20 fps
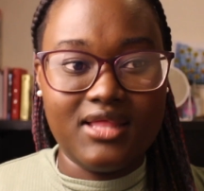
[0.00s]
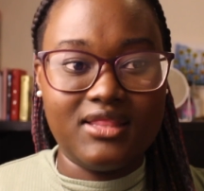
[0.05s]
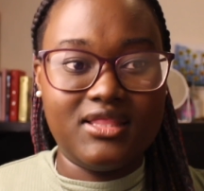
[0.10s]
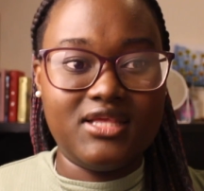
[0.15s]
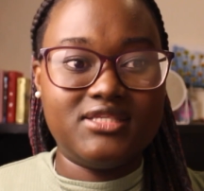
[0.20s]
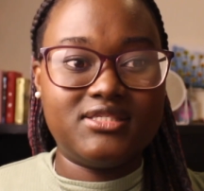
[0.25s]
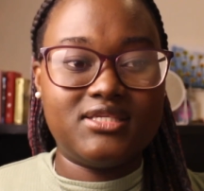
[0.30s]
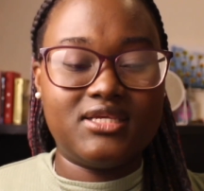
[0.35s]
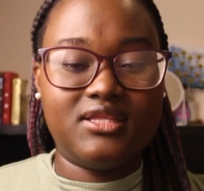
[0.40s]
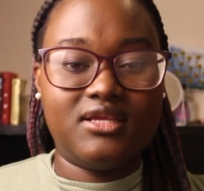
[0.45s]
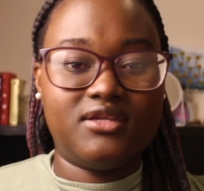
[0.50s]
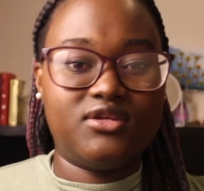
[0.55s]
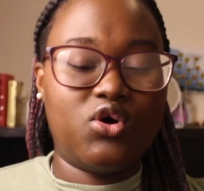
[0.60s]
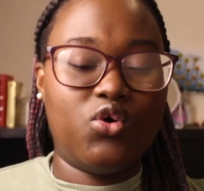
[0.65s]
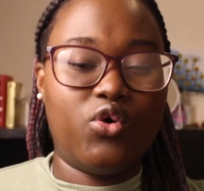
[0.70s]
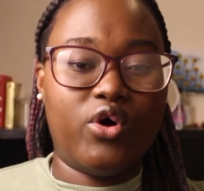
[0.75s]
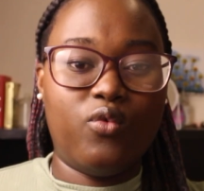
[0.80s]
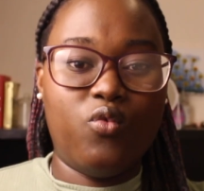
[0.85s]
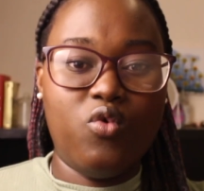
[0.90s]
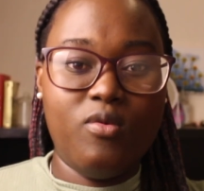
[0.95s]
And they said that,
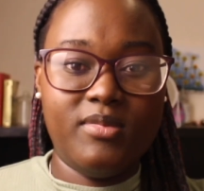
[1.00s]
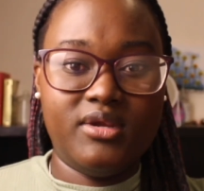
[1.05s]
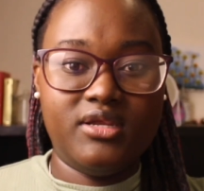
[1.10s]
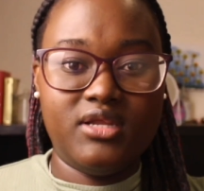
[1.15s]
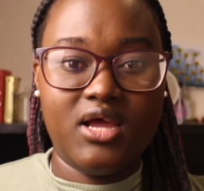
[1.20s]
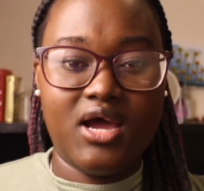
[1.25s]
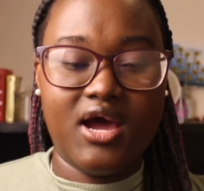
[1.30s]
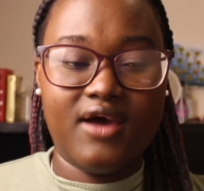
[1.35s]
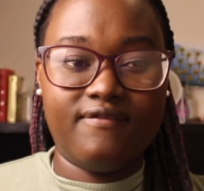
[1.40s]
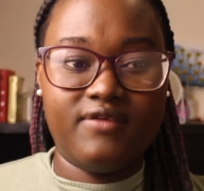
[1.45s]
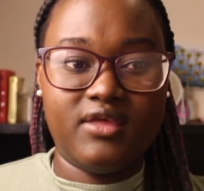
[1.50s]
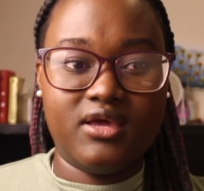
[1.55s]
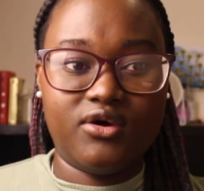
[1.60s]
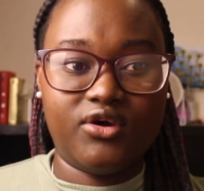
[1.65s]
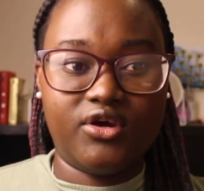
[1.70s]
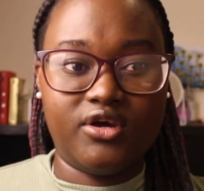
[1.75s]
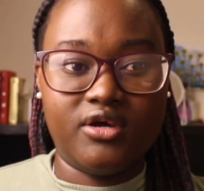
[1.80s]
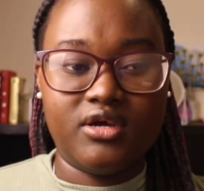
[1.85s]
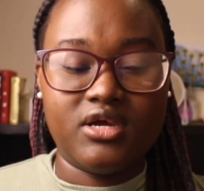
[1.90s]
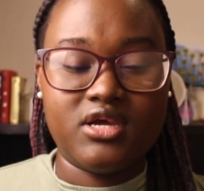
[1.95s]
oh, a woman
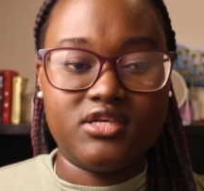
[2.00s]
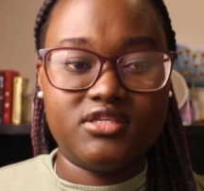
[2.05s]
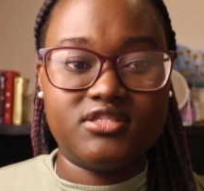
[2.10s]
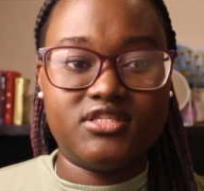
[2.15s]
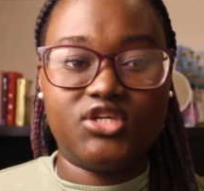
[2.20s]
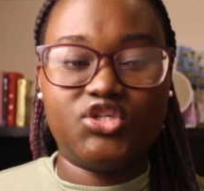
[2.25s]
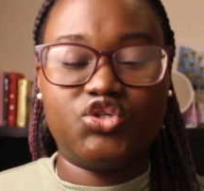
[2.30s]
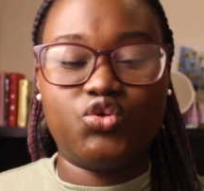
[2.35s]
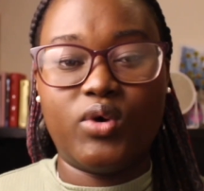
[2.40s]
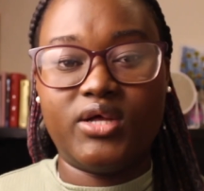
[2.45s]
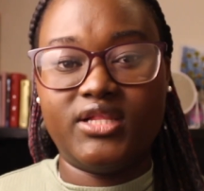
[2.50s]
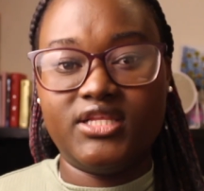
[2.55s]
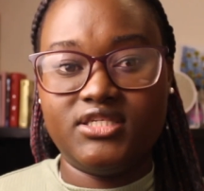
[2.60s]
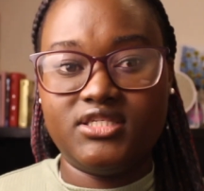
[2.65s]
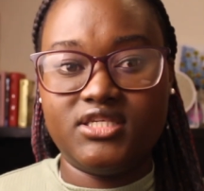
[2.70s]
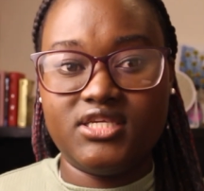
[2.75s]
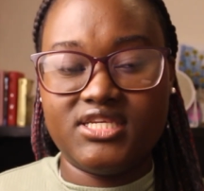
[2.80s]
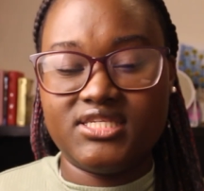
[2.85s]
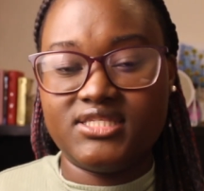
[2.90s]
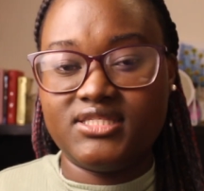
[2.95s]
having her
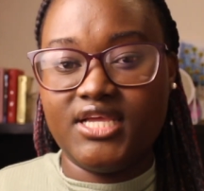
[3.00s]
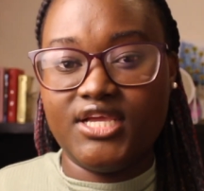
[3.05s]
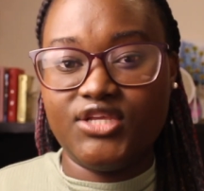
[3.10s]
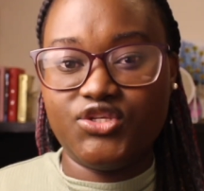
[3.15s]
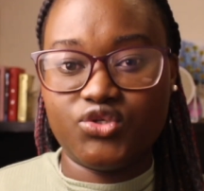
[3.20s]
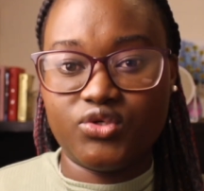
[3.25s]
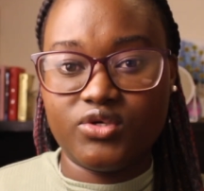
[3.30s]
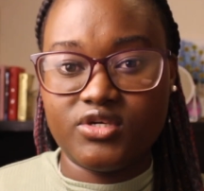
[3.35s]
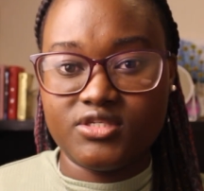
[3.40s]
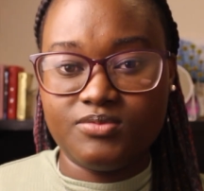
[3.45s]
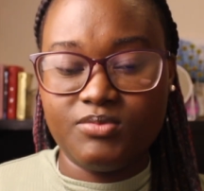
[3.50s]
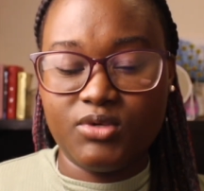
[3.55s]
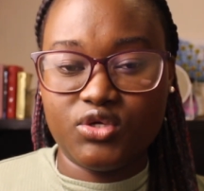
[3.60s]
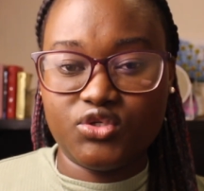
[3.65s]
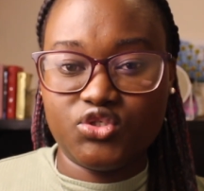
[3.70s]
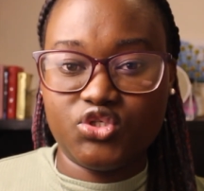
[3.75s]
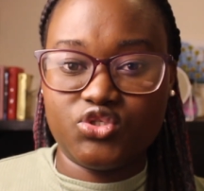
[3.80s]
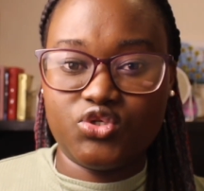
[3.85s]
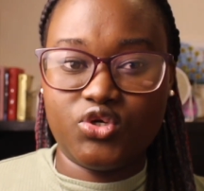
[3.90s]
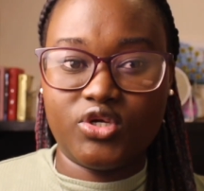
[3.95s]
sexuality is dangerous
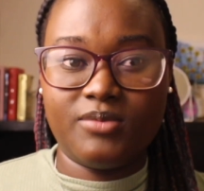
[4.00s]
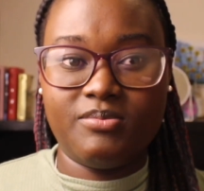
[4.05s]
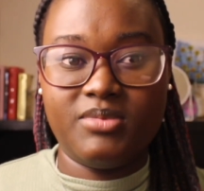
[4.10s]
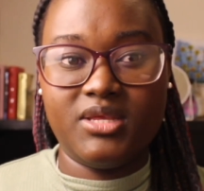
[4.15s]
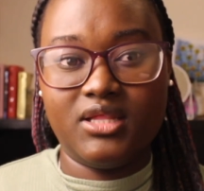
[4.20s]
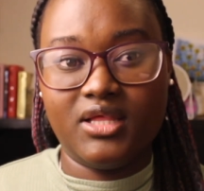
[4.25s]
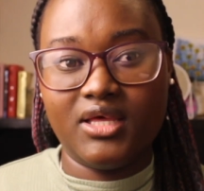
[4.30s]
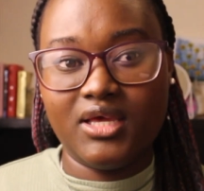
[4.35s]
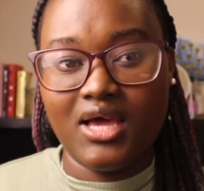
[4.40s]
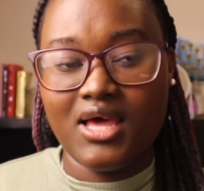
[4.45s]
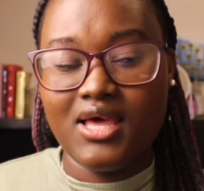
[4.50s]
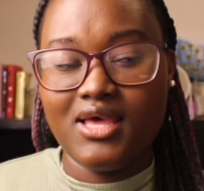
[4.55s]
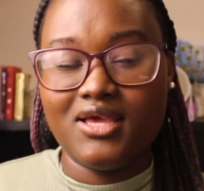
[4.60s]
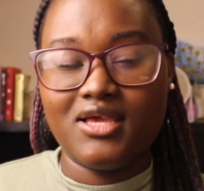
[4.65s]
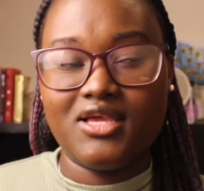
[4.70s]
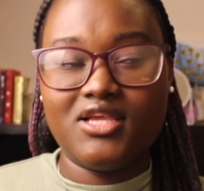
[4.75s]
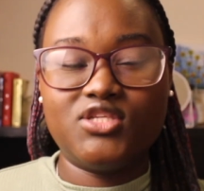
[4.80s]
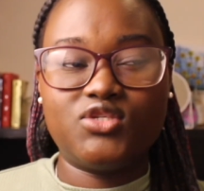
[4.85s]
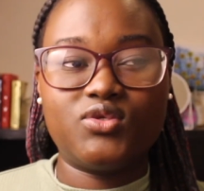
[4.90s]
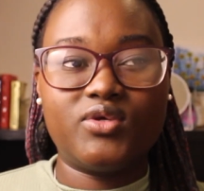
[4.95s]
because she's going to be like,
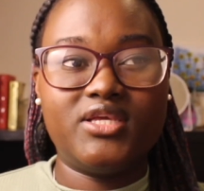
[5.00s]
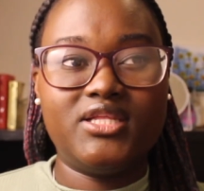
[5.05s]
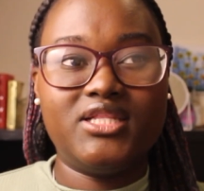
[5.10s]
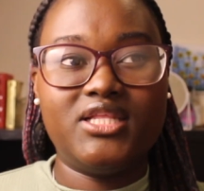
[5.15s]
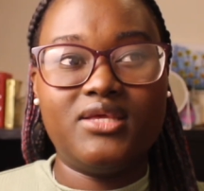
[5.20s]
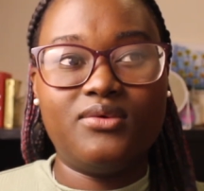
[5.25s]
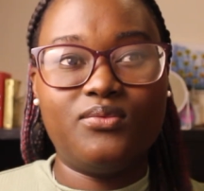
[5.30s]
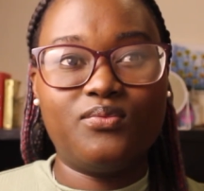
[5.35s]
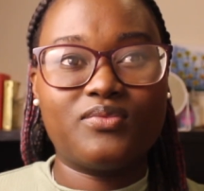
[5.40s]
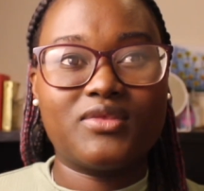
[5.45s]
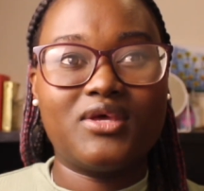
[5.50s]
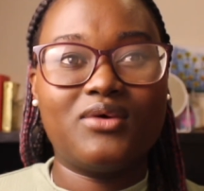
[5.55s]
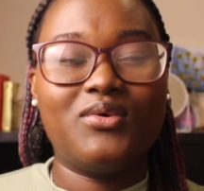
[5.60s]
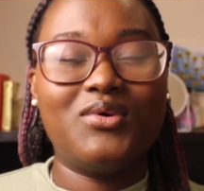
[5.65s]
in Swahili,